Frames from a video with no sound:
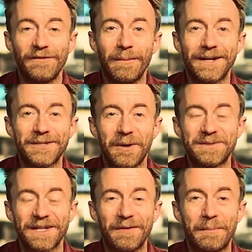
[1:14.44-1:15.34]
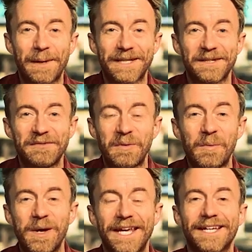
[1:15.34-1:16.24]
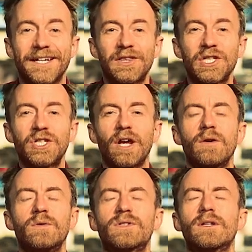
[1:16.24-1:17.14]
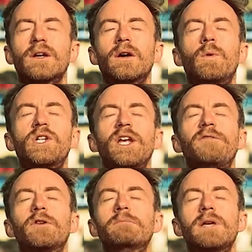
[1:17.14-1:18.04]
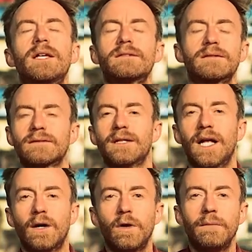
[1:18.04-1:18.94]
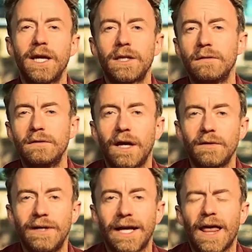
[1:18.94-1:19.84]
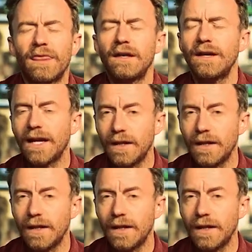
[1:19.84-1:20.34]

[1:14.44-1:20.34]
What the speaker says: give you my top TV picks of the week, the shows which, if you miss, will make you lonelier than